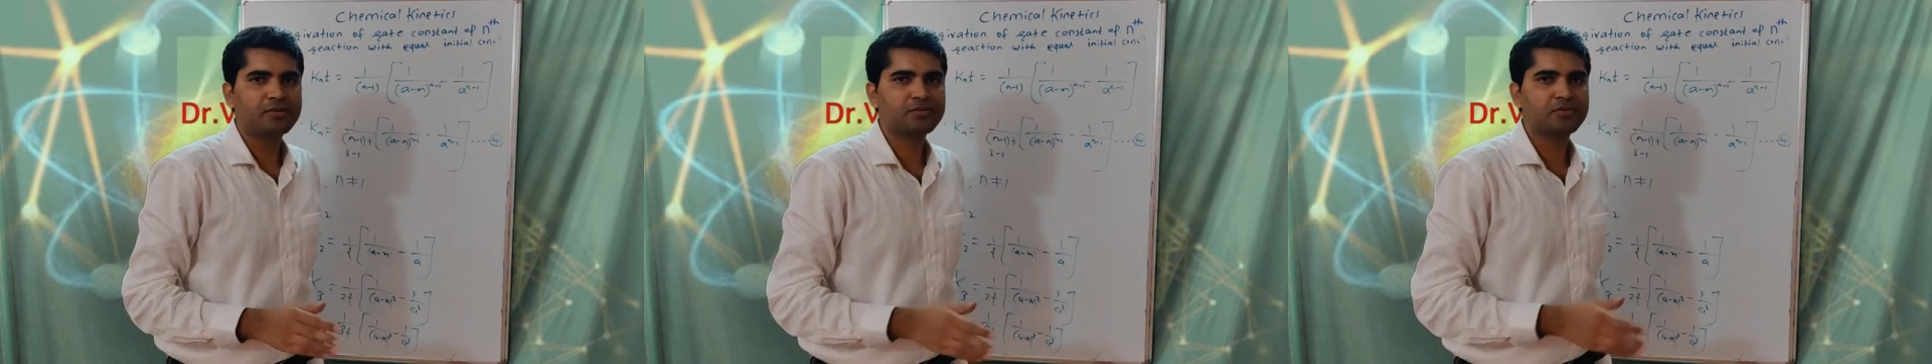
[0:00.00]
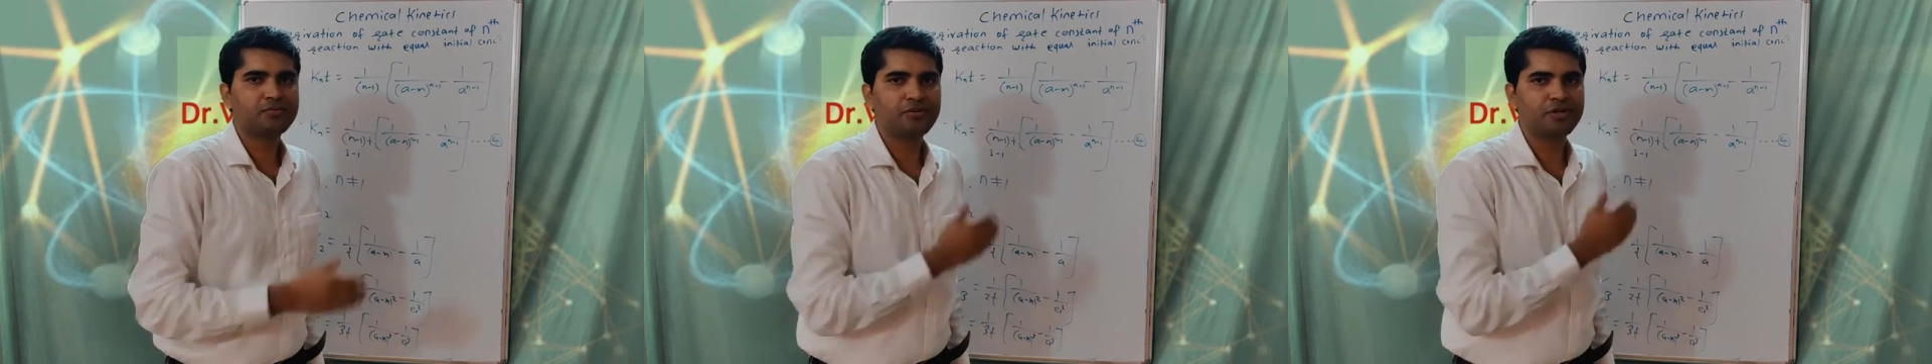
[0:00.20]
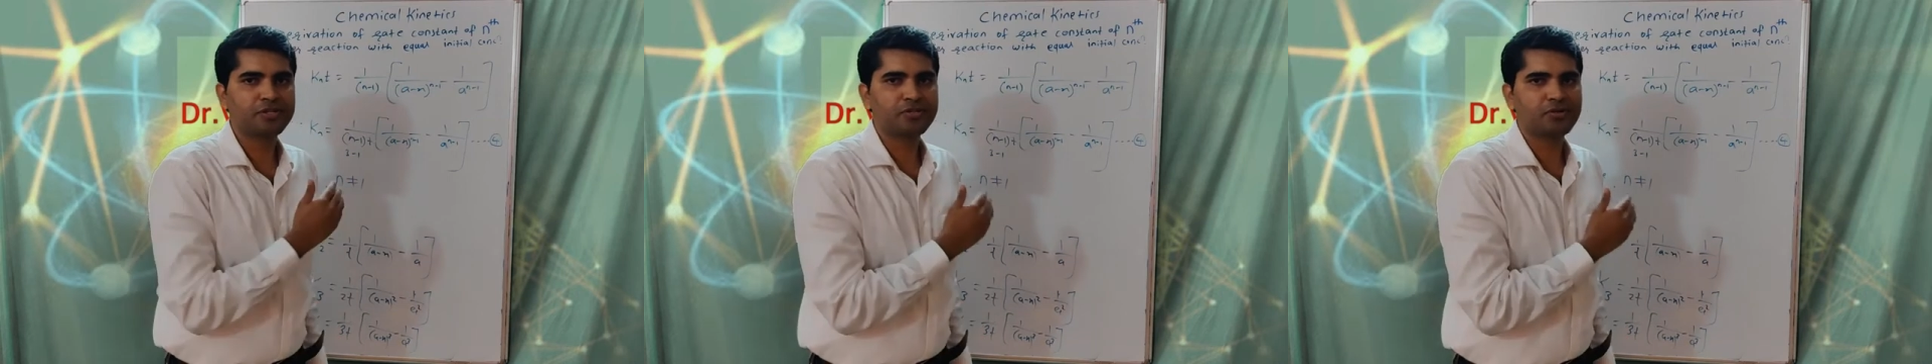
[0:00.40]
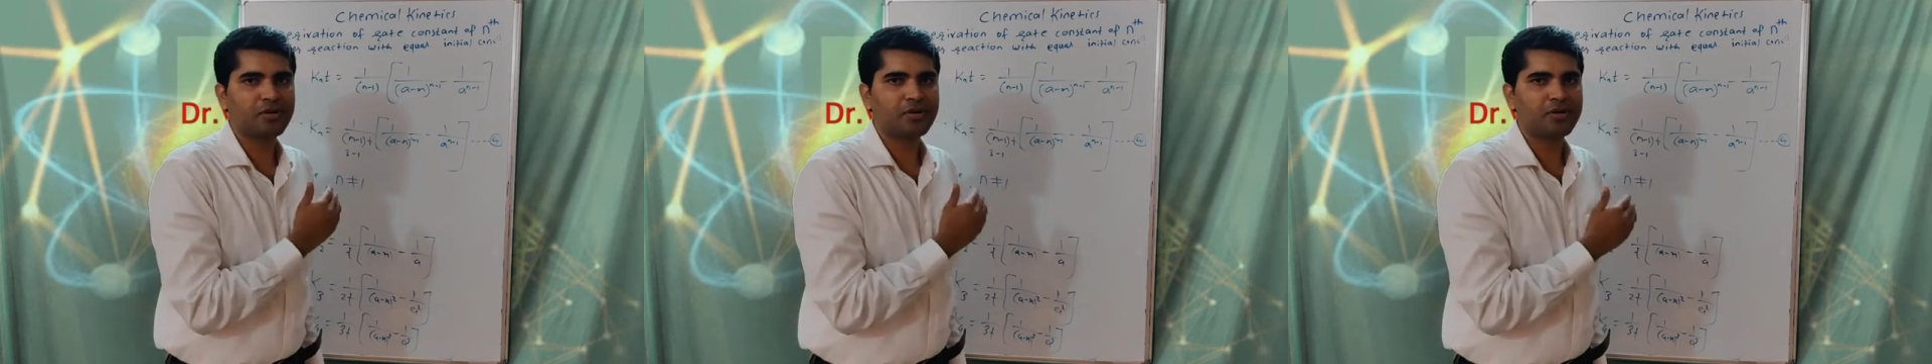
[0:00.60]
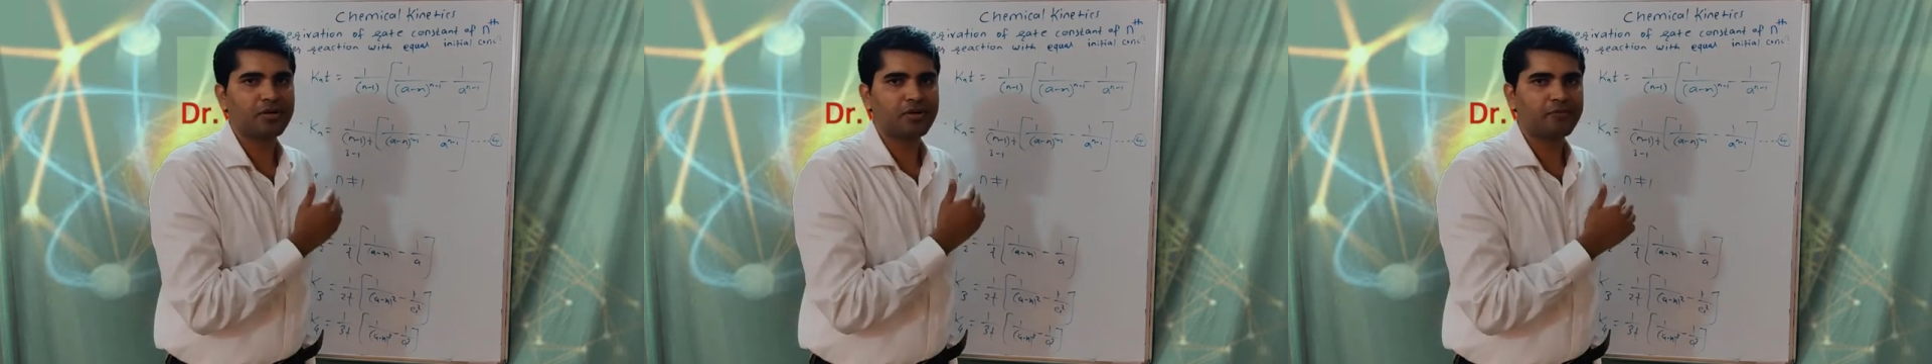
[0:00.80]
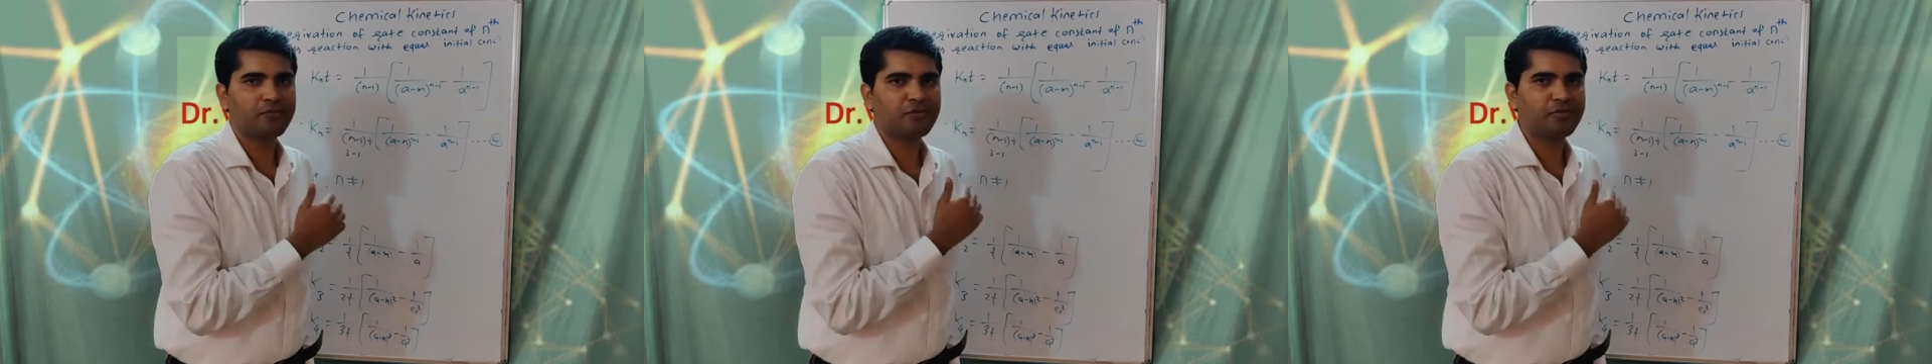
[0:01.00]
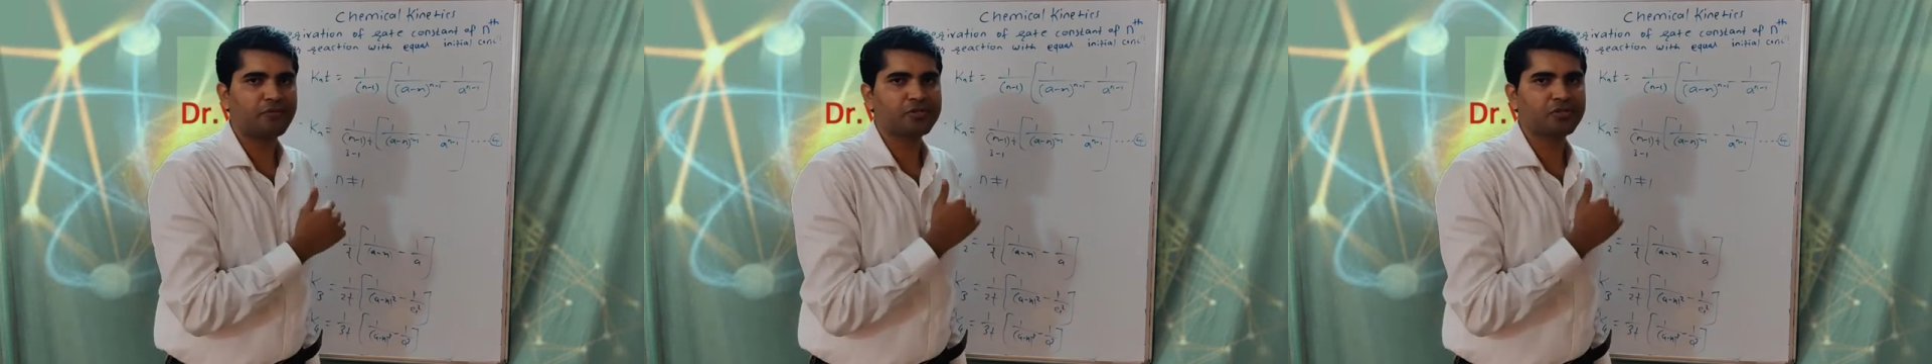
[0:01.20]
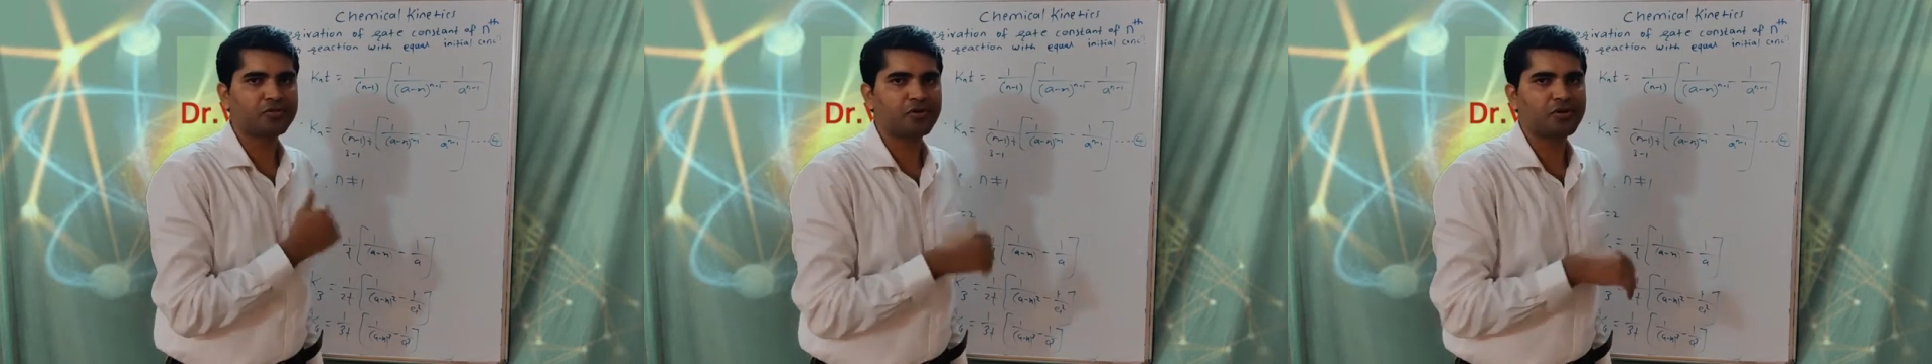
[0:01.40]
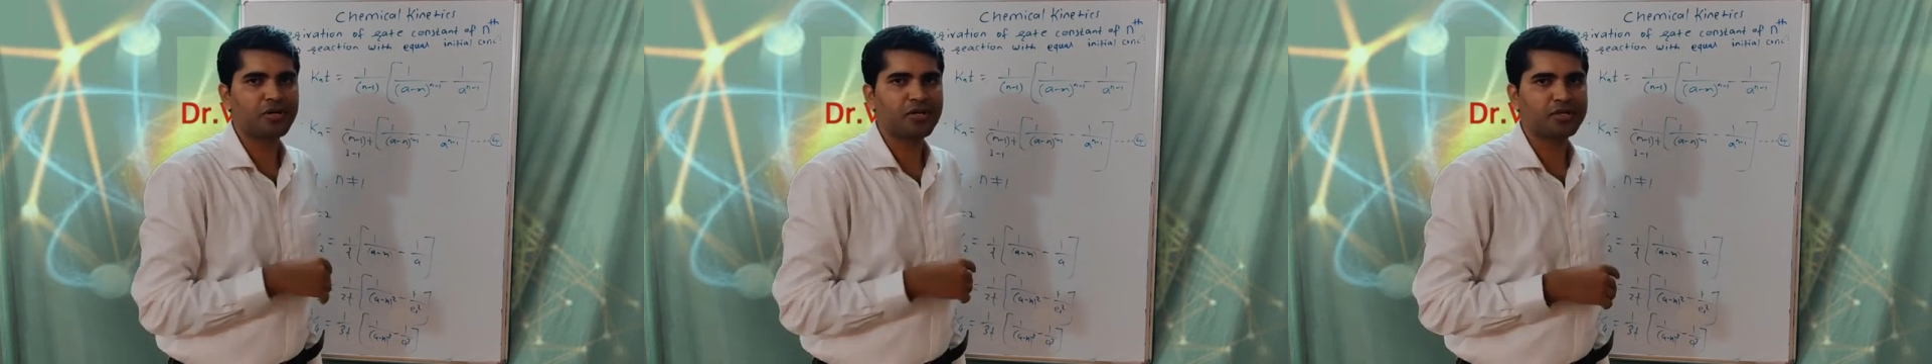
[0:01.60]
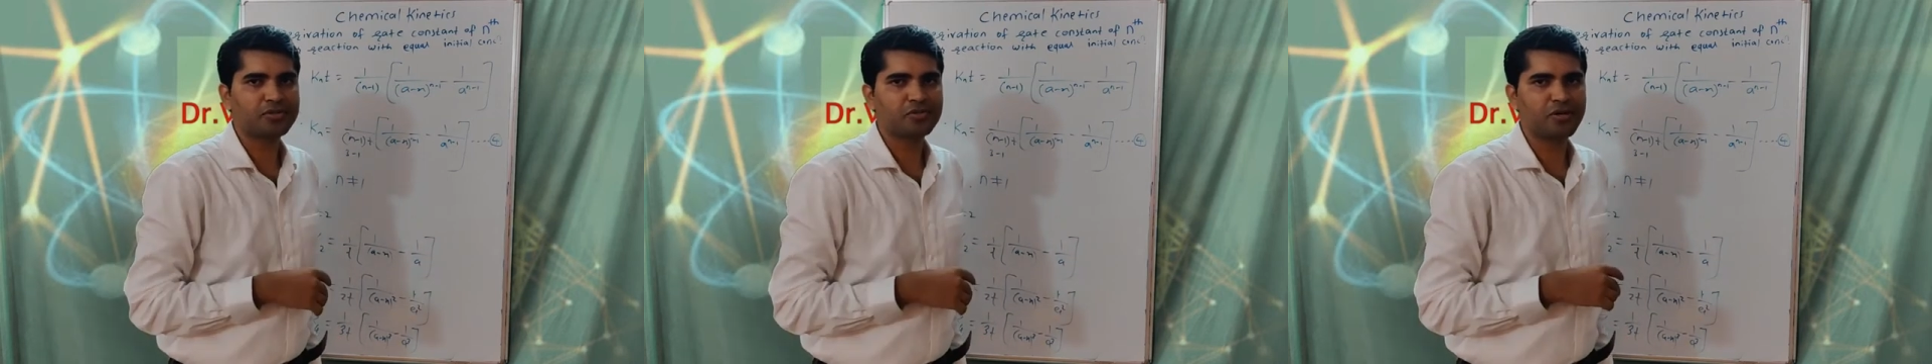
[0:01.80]
So first order, for first order
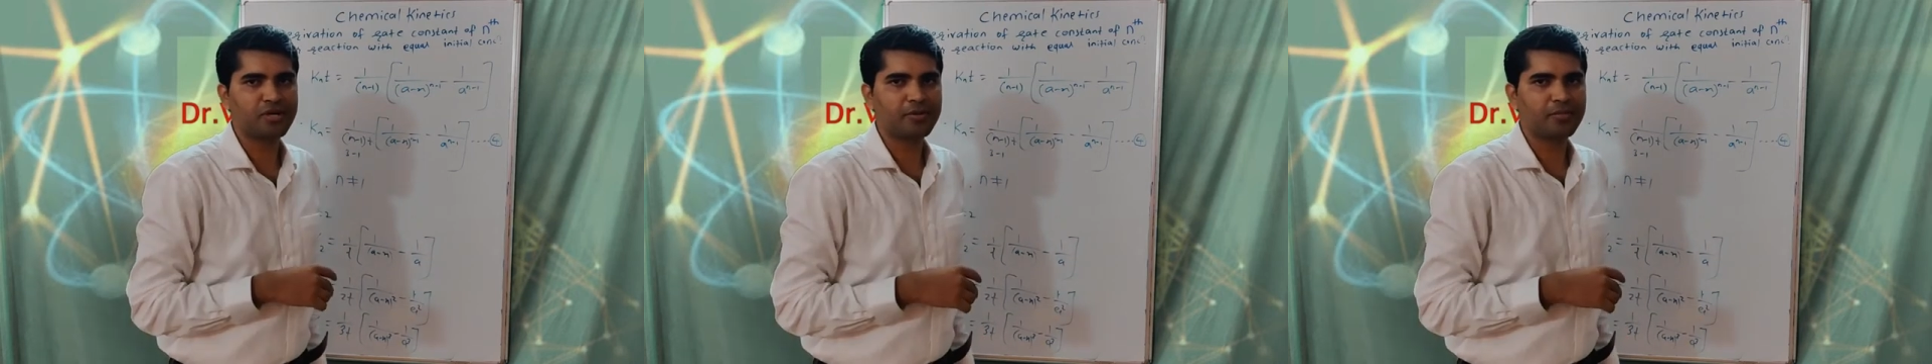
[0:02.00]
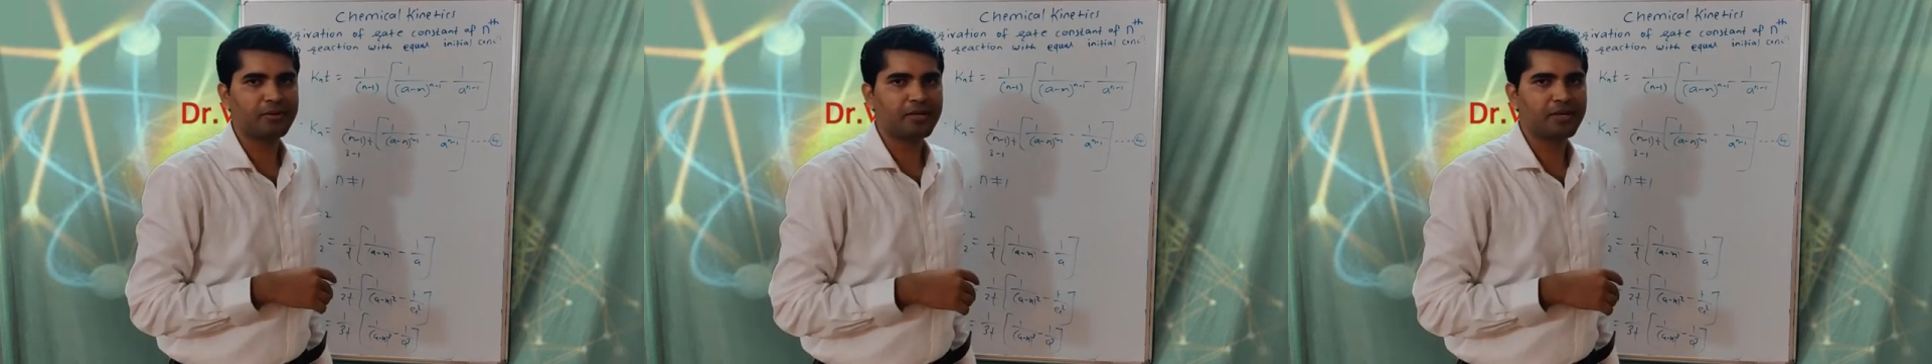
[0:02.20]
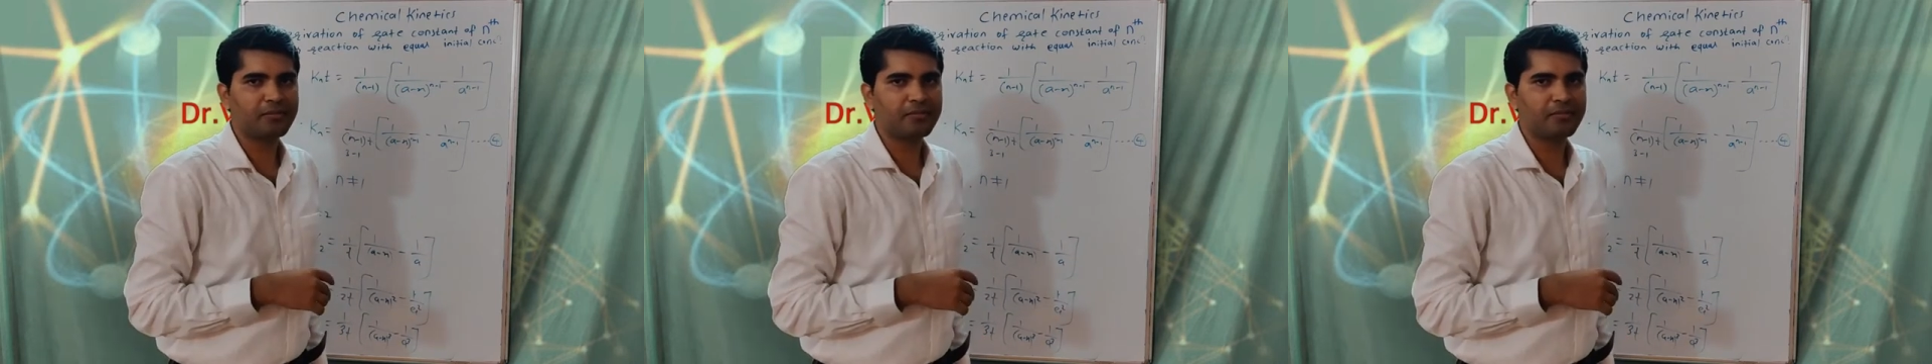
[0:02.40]
it is not applicable.